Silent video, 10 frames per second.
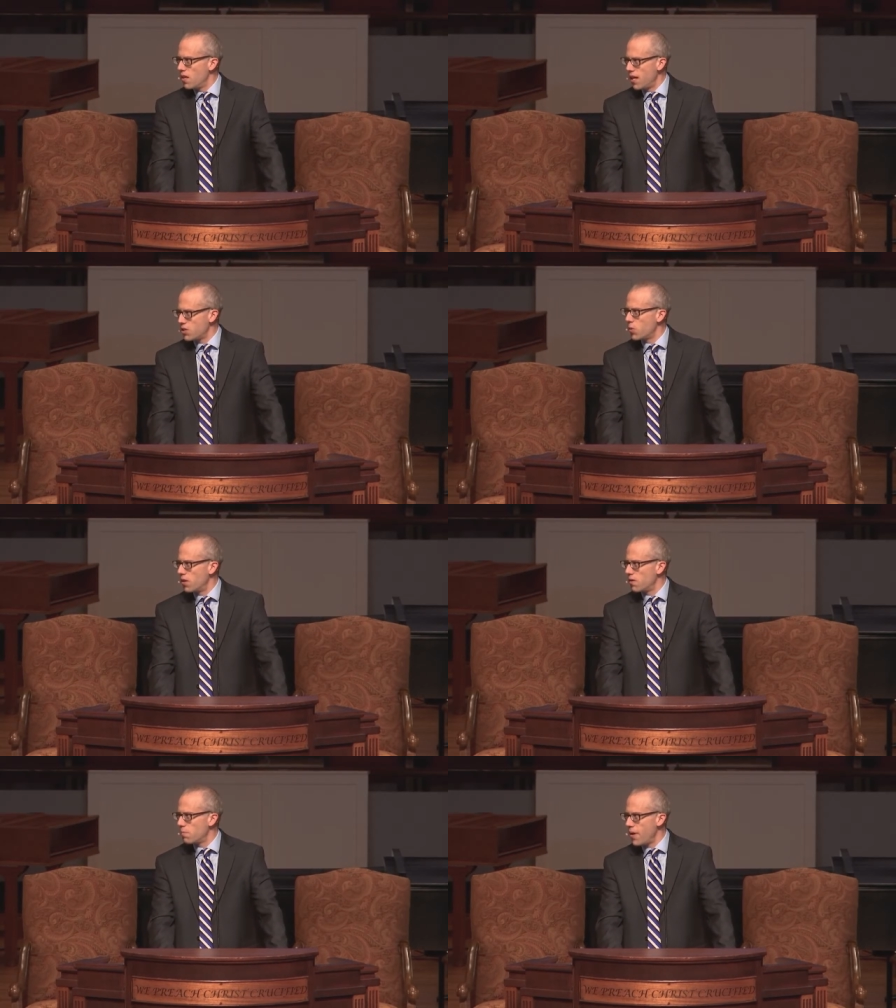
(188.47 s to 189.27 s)
That's
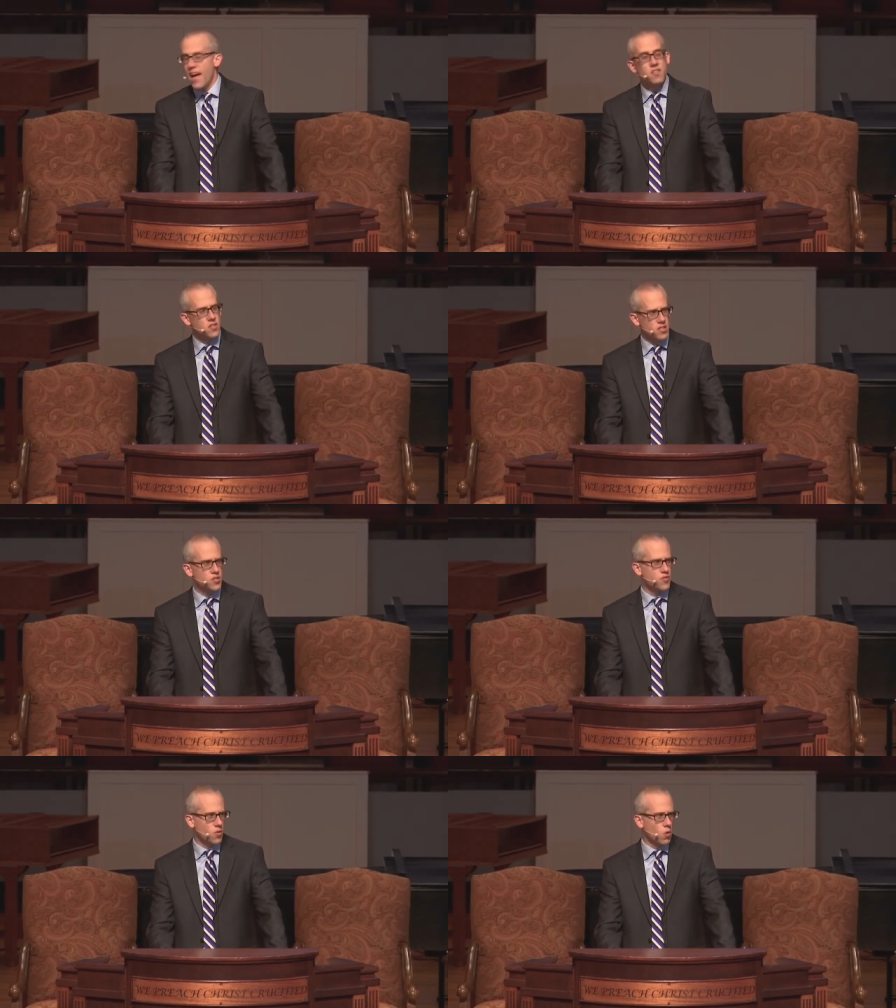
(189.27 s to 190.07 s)
what
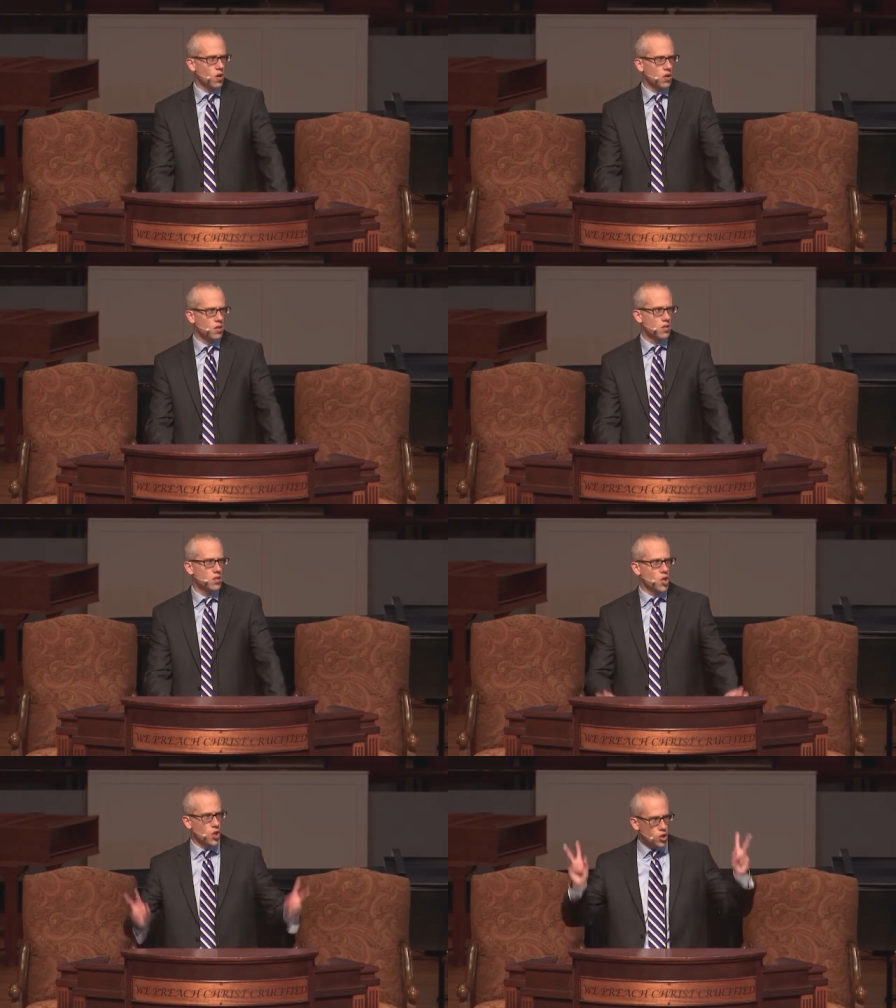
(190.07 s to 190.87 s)
passes for
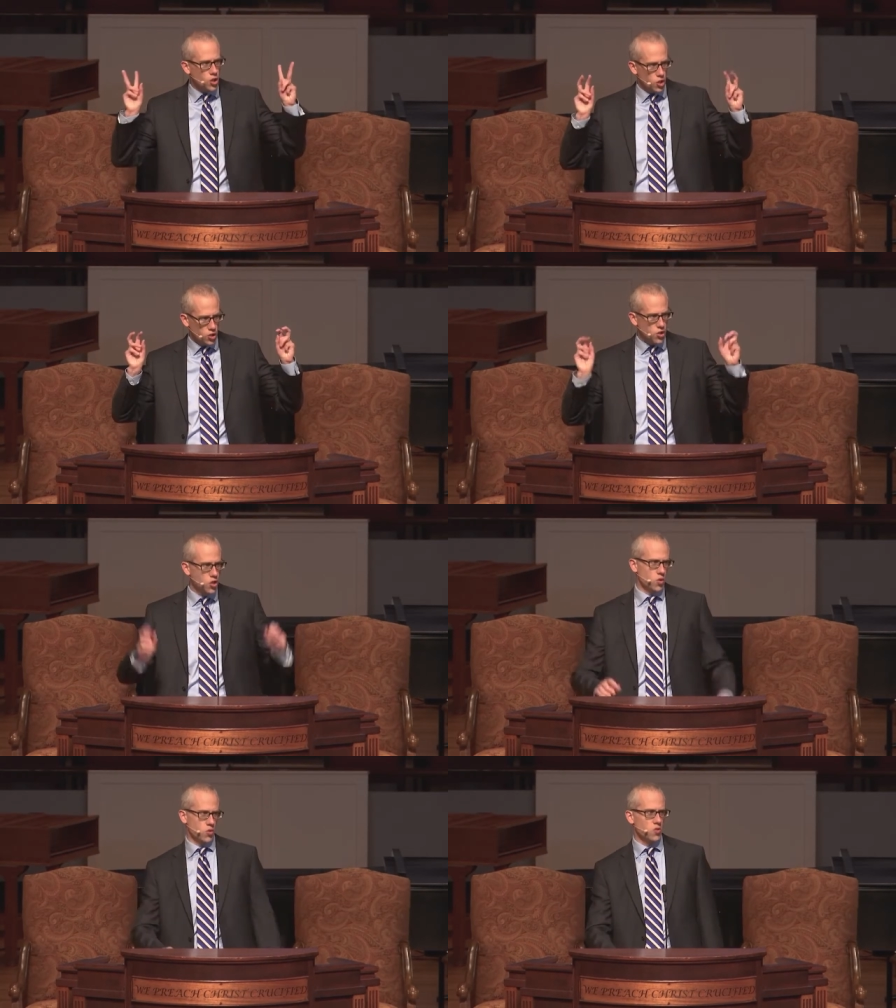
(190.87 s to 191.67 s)
good
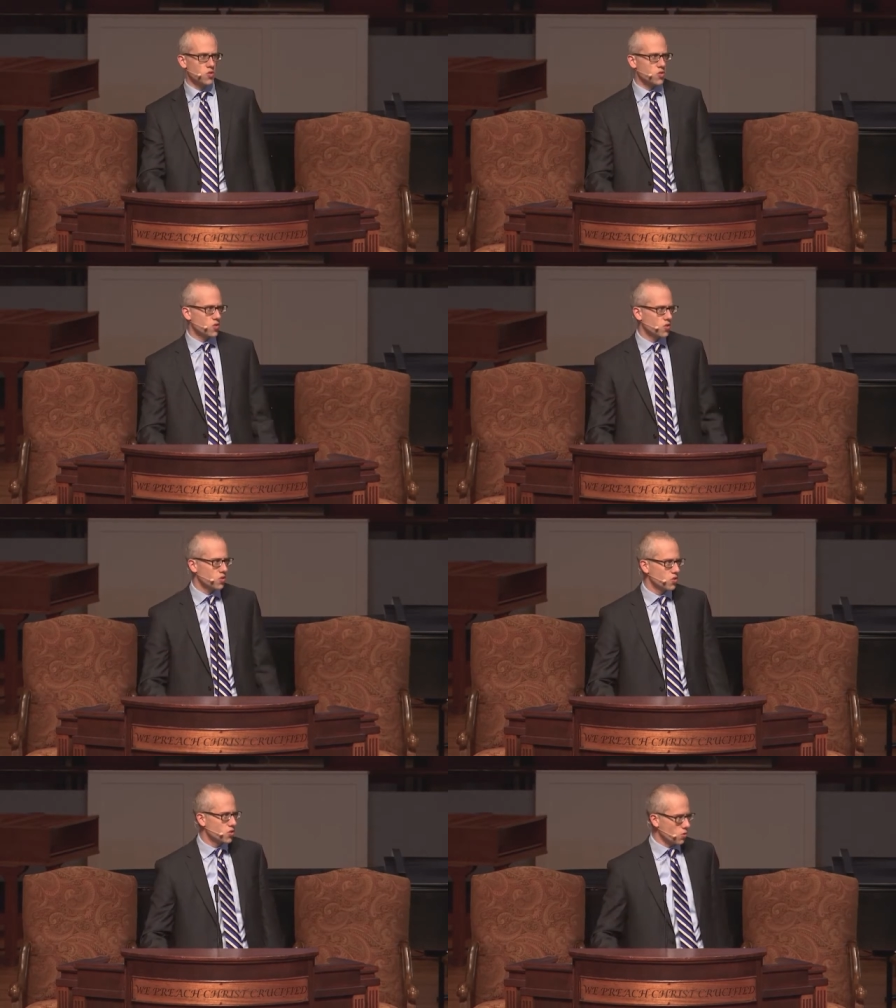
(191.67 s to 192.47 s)
news
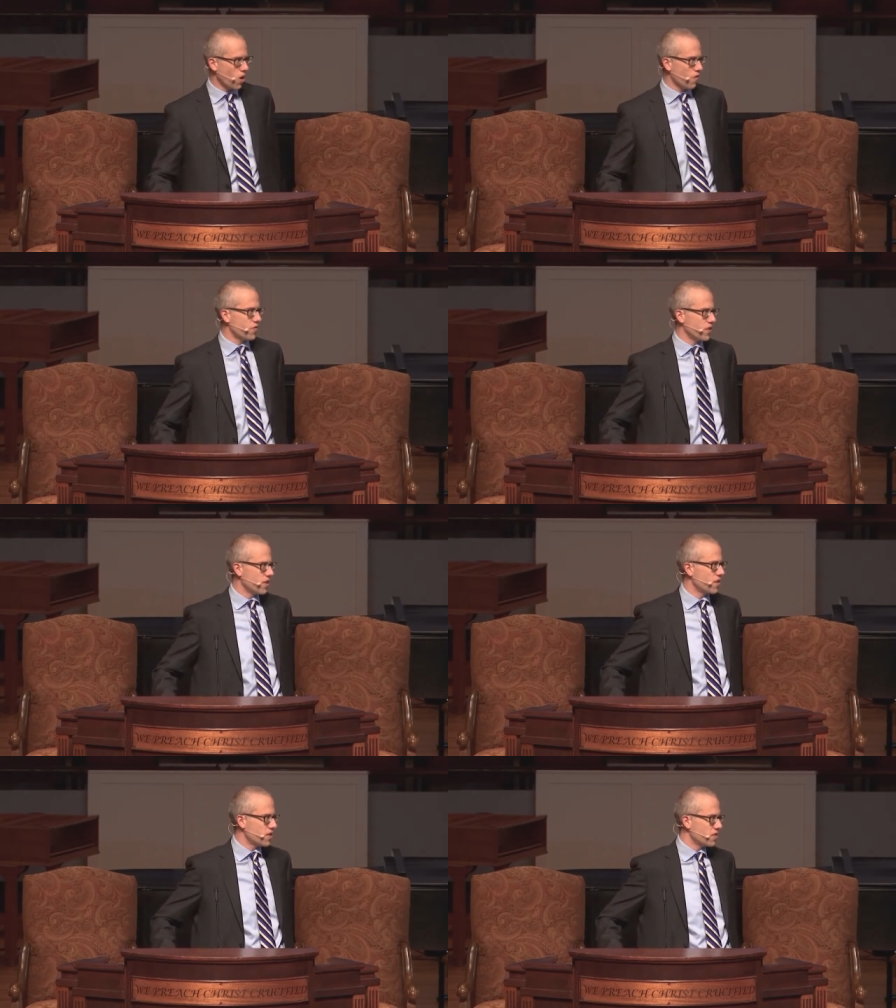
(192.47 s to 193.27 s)
too often
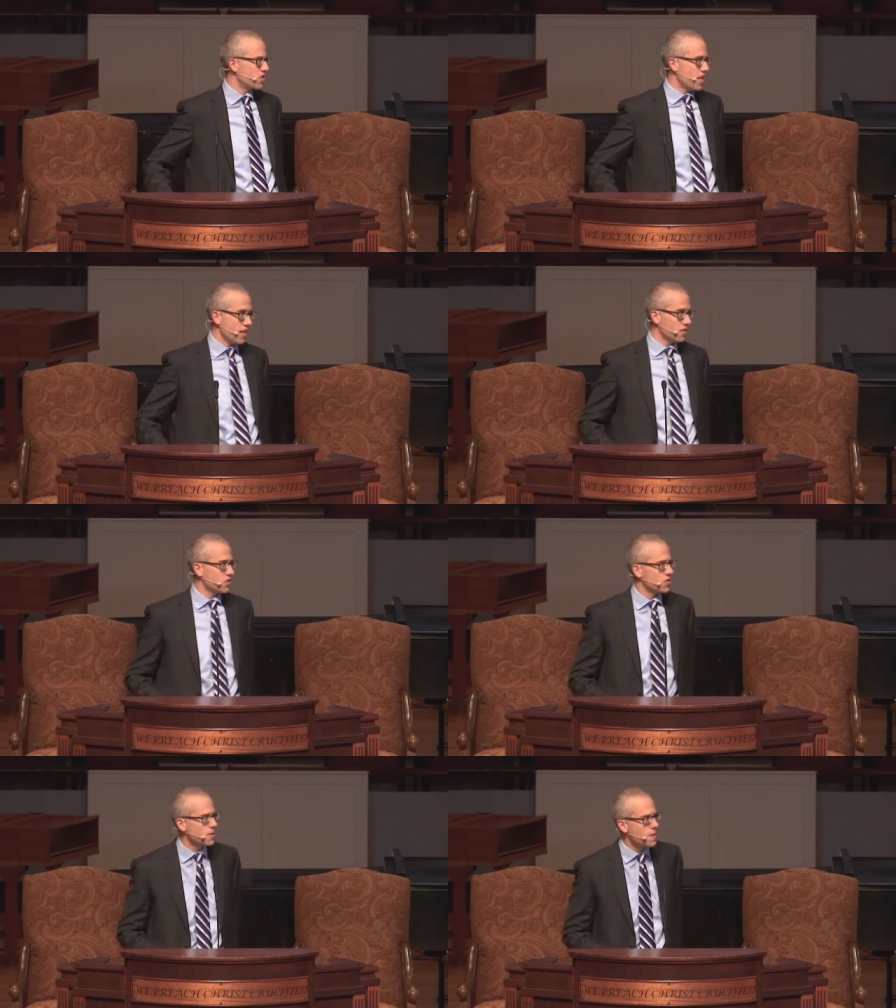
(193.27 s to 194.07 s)
these days.